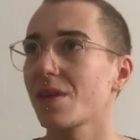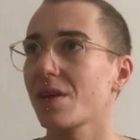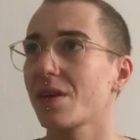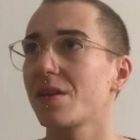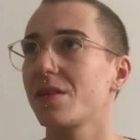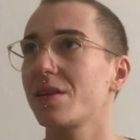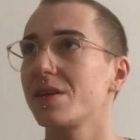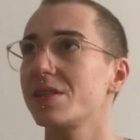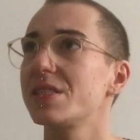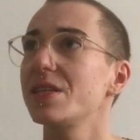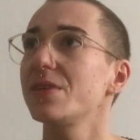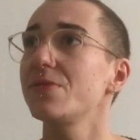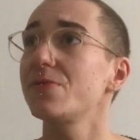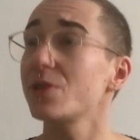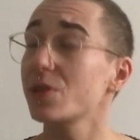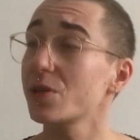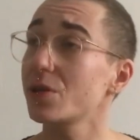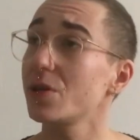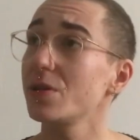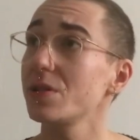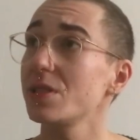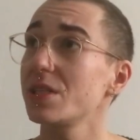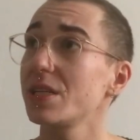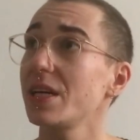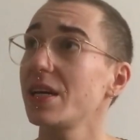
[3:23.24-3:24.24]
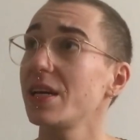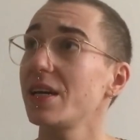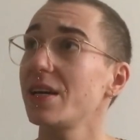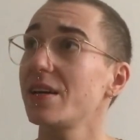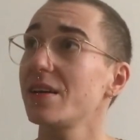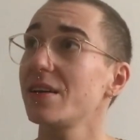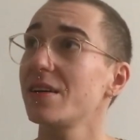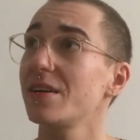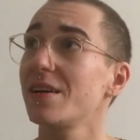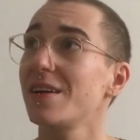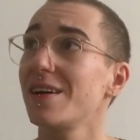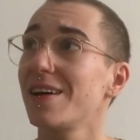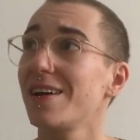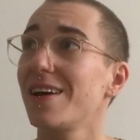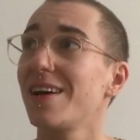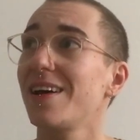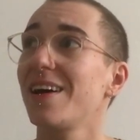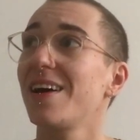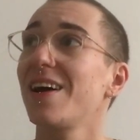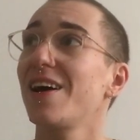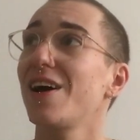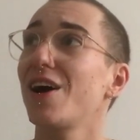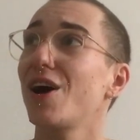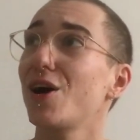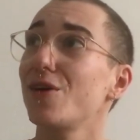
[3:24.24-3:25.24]
the difficulty
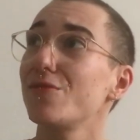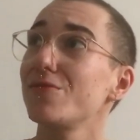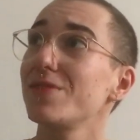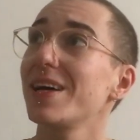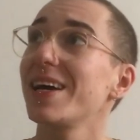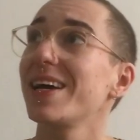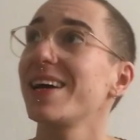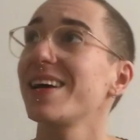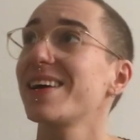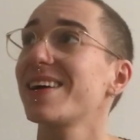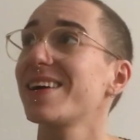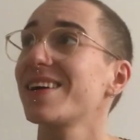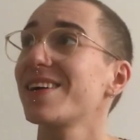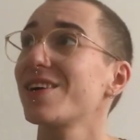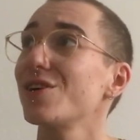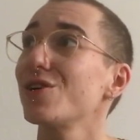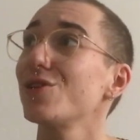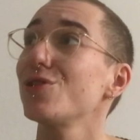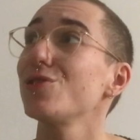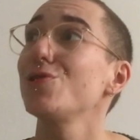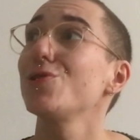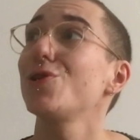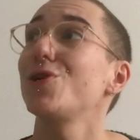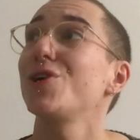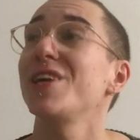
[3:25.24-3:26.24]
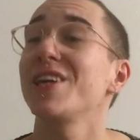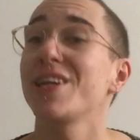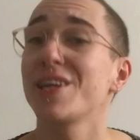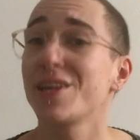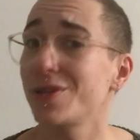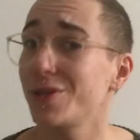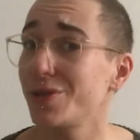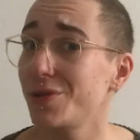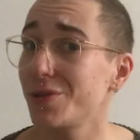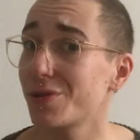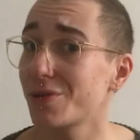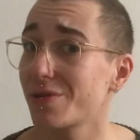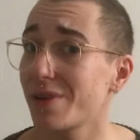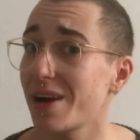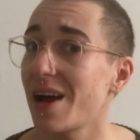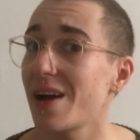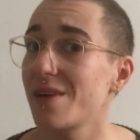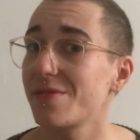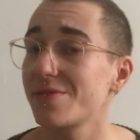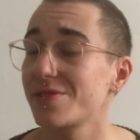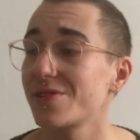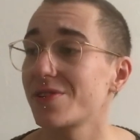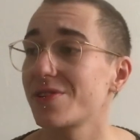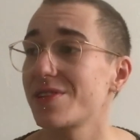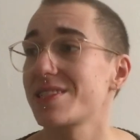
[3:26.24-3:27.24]
of like learning a new
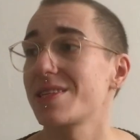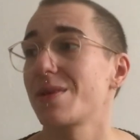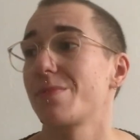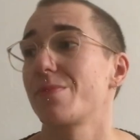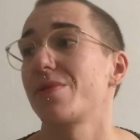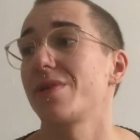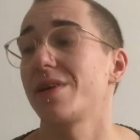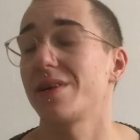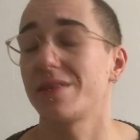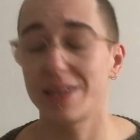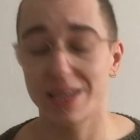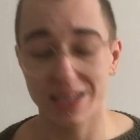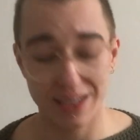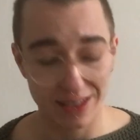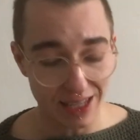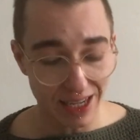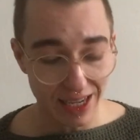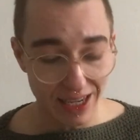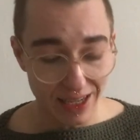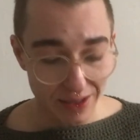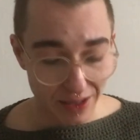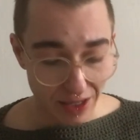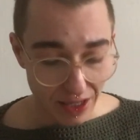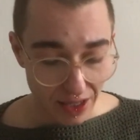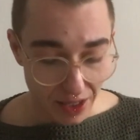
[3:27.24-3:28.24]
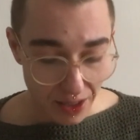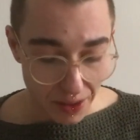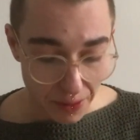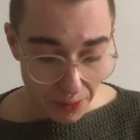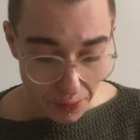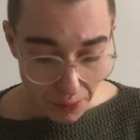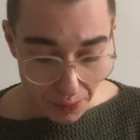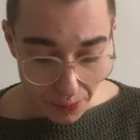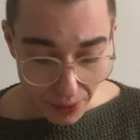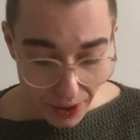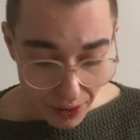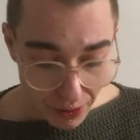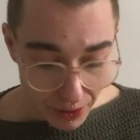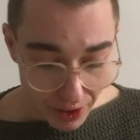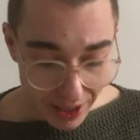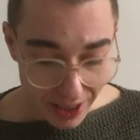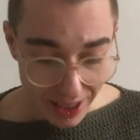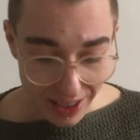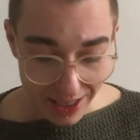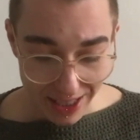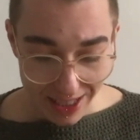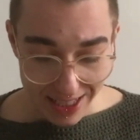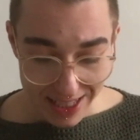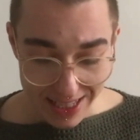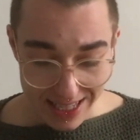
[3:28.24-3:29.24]
craft or something like that. But we're
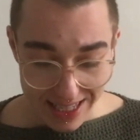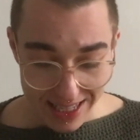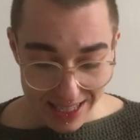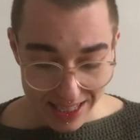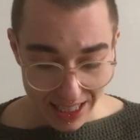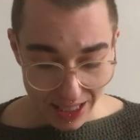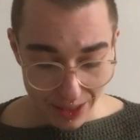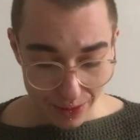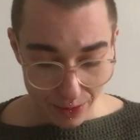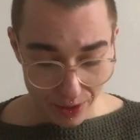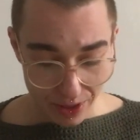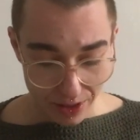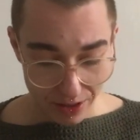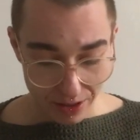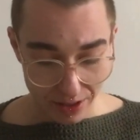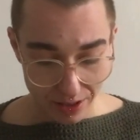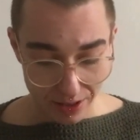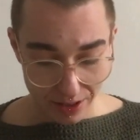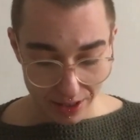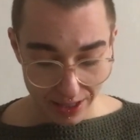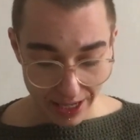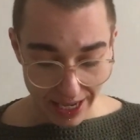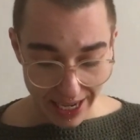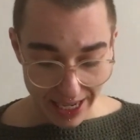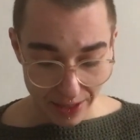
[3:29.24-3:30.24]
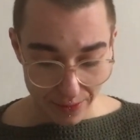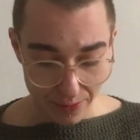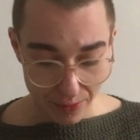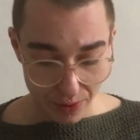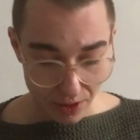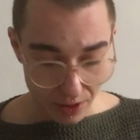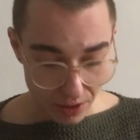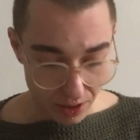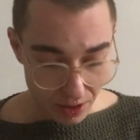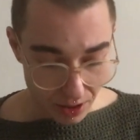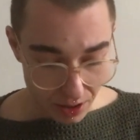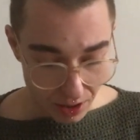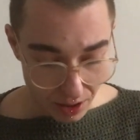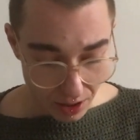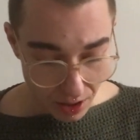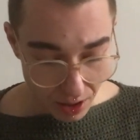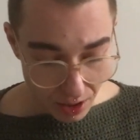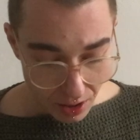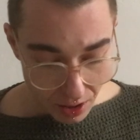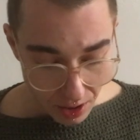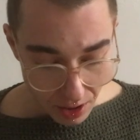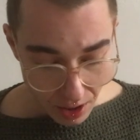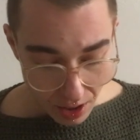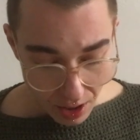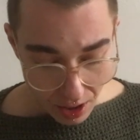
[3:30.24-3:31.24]
gonna see what the guidebook
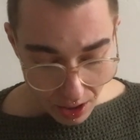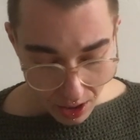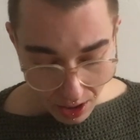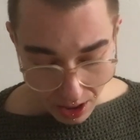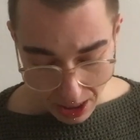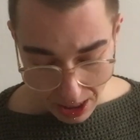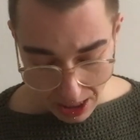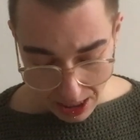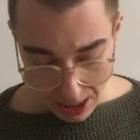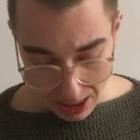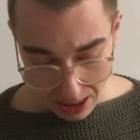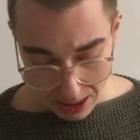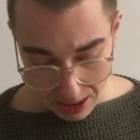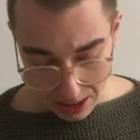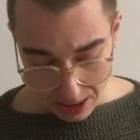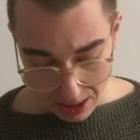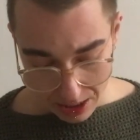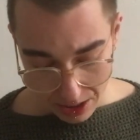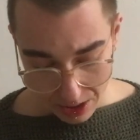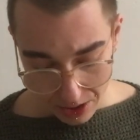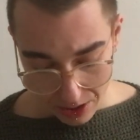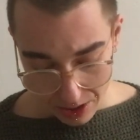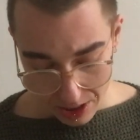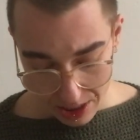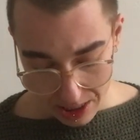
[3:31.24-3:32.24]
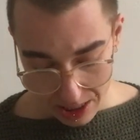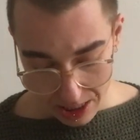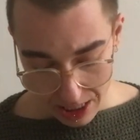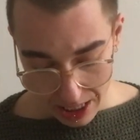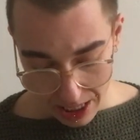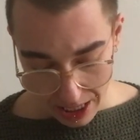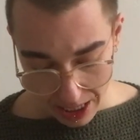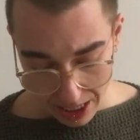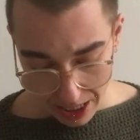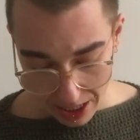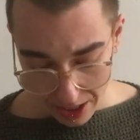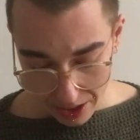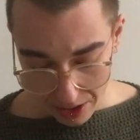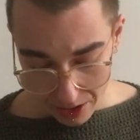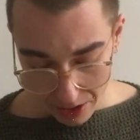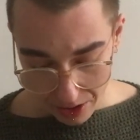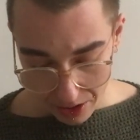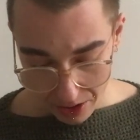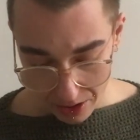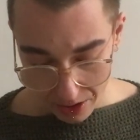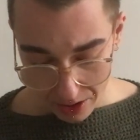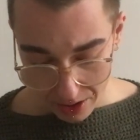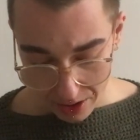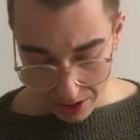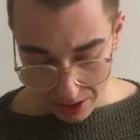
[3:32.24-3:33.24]
has to say
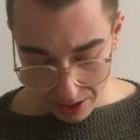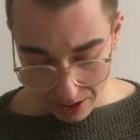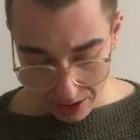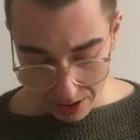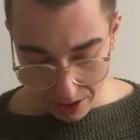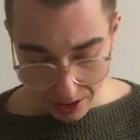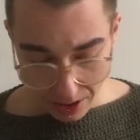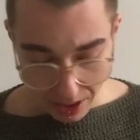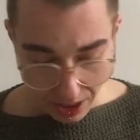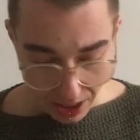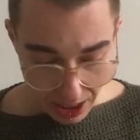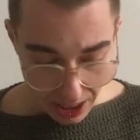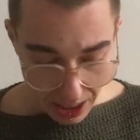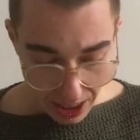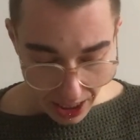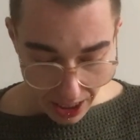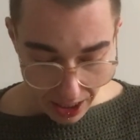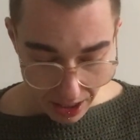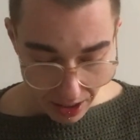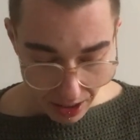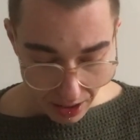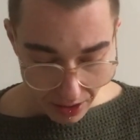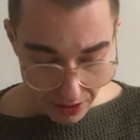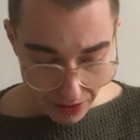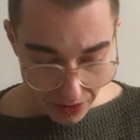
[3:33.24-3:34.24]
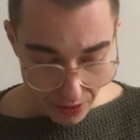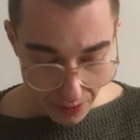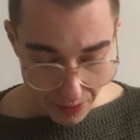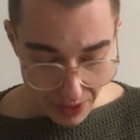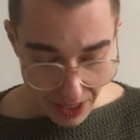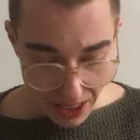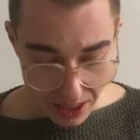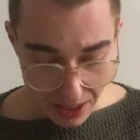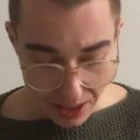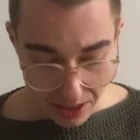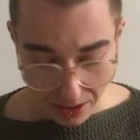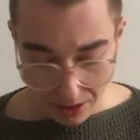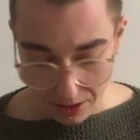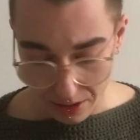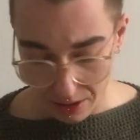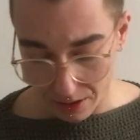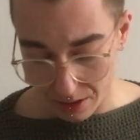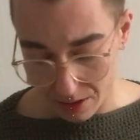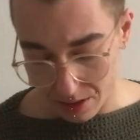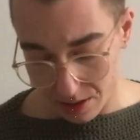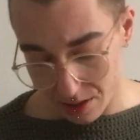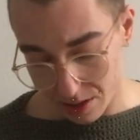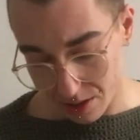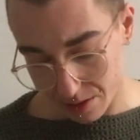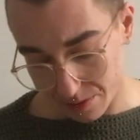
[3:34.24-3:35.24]
on the 8 of
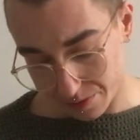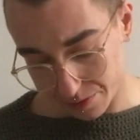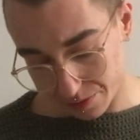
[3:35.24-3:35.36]
Pentacles.